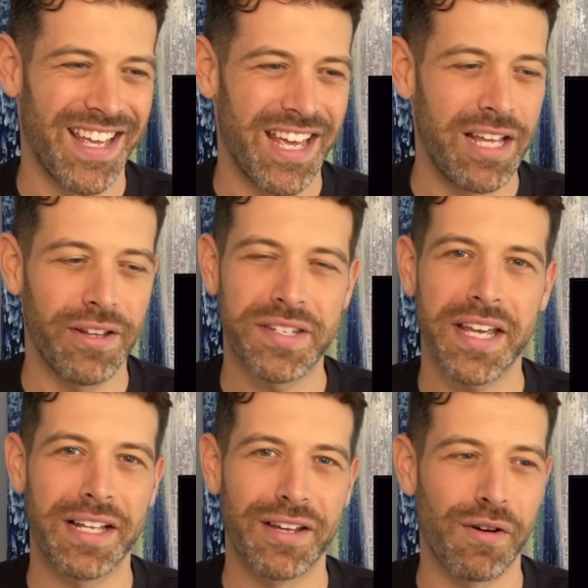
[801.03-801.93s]
He looks
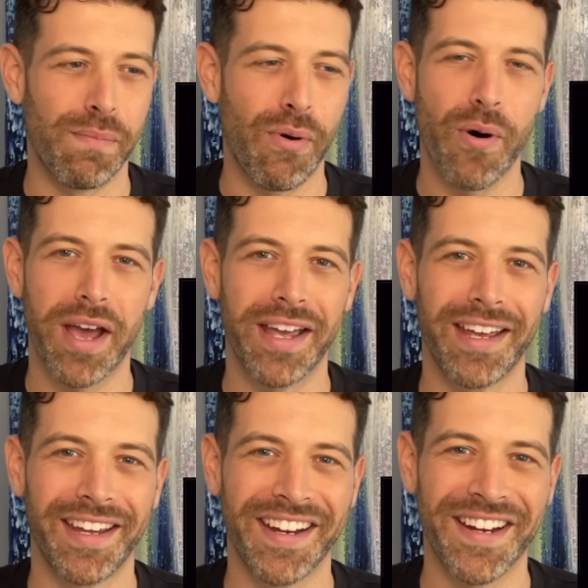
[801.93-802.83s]
like a little boy,
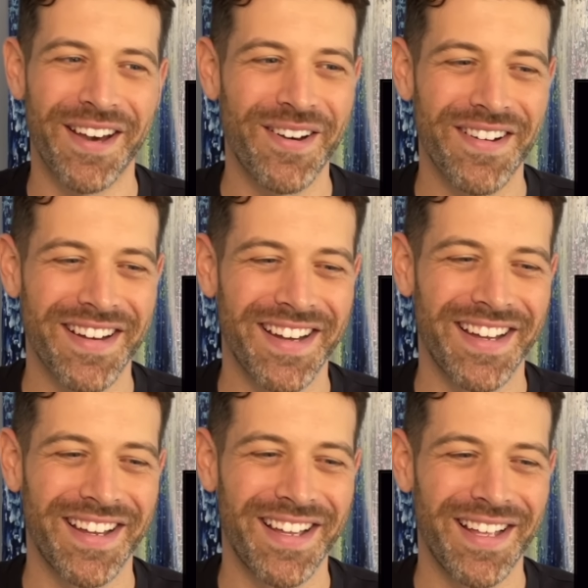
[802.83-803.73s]
you know?
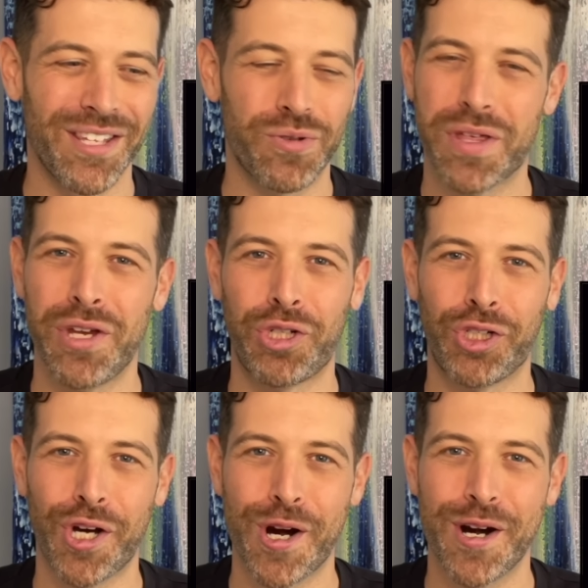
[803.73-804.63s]
Just with his
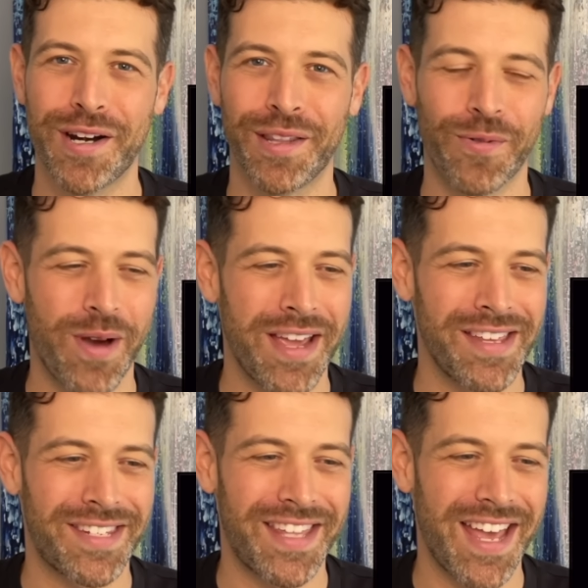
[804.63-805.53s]
shirt and the way
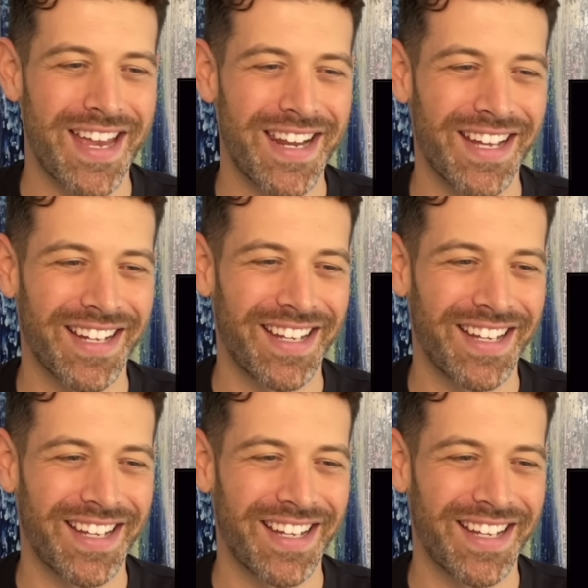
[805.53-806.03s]
he's standing.